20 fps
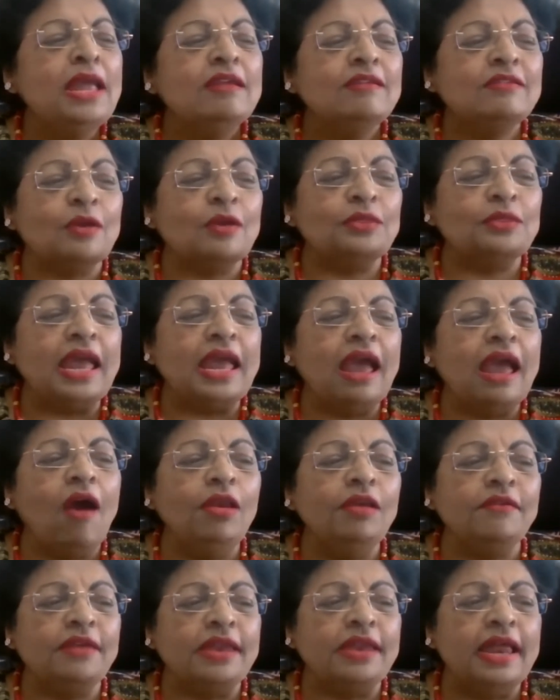So they
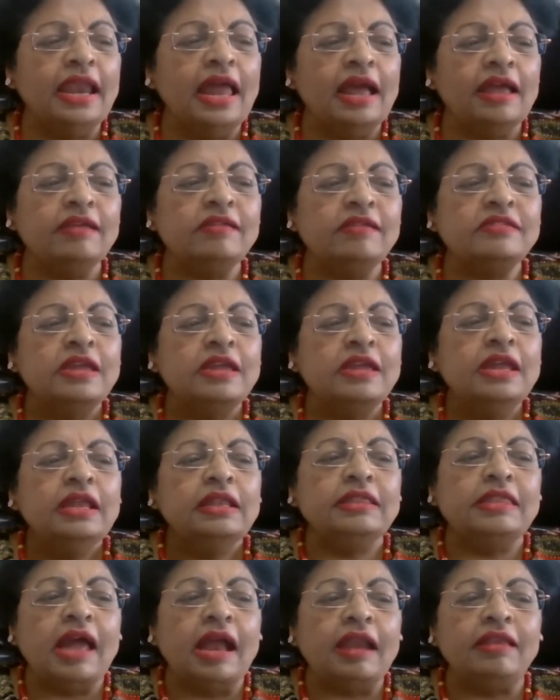all realized
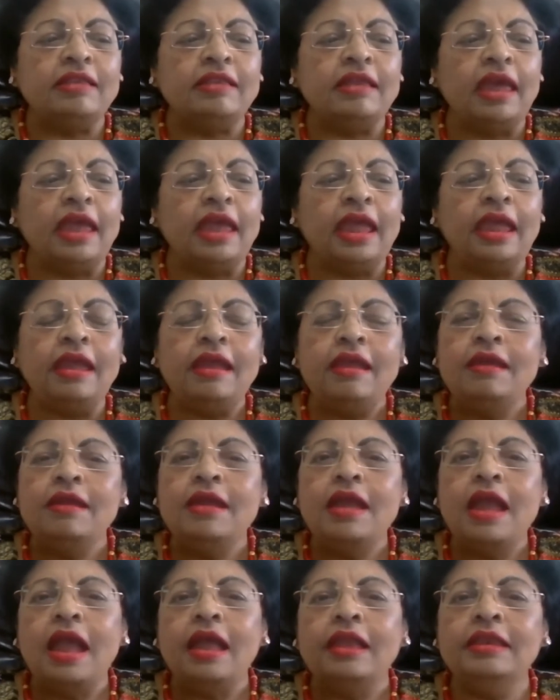that they
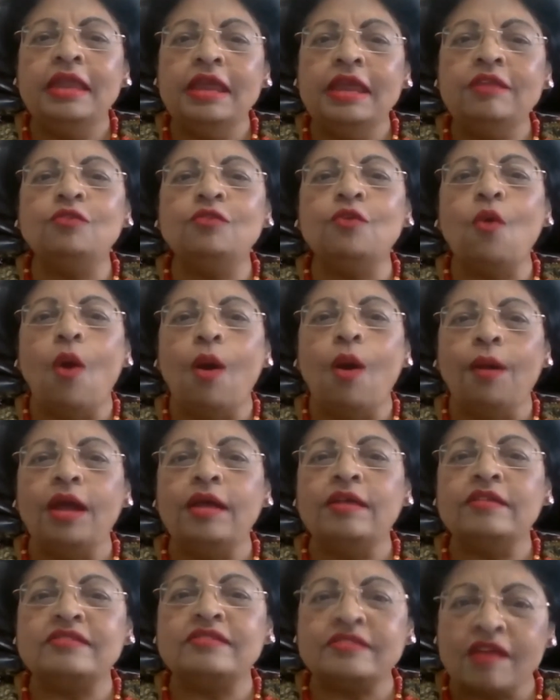need to
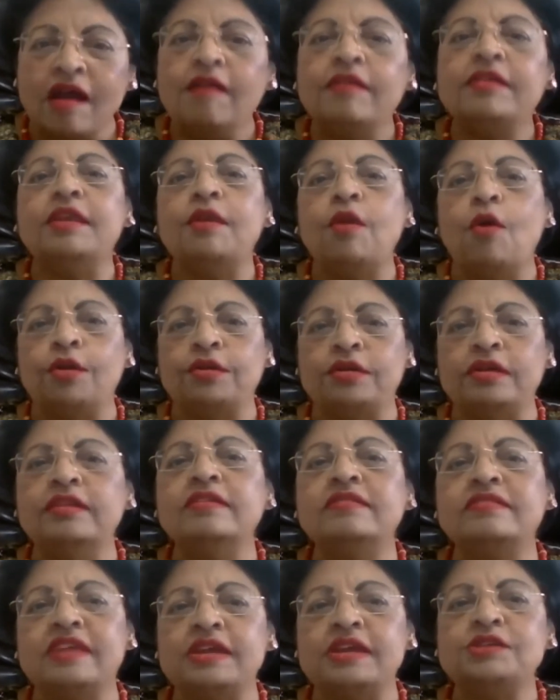start an
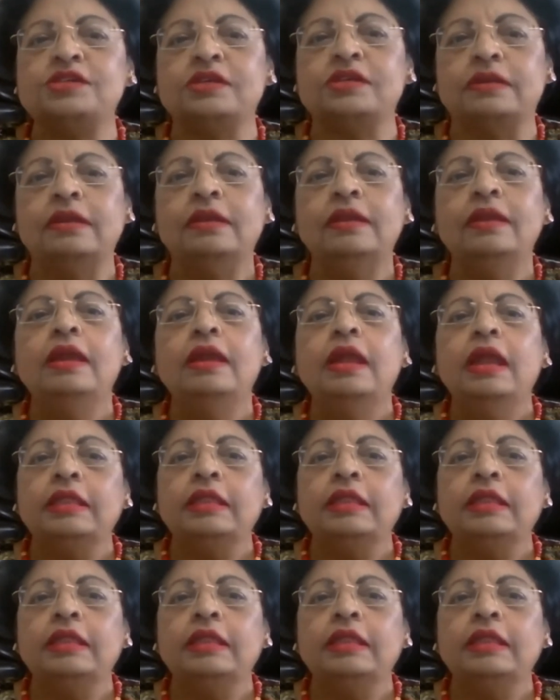organization